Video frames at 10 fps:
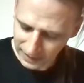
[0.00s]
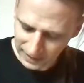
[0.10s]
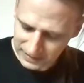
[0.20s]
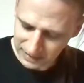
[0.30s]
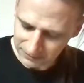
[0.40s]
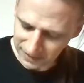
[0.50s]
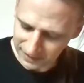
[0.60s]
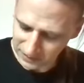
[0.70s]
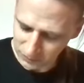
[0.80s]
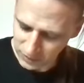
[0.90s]
except
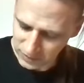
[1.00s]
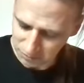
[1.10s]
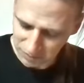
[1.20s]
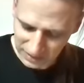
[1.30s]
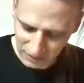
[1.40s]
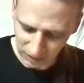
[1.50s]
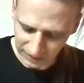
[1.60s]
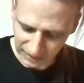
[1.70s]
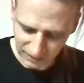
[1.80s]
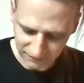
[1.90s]
that it was
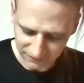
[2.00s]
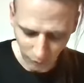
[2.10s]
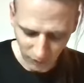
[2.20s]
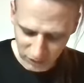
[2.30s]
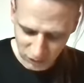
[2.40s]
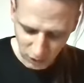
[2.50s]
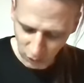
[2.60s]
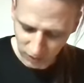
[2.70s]
beagling in a forest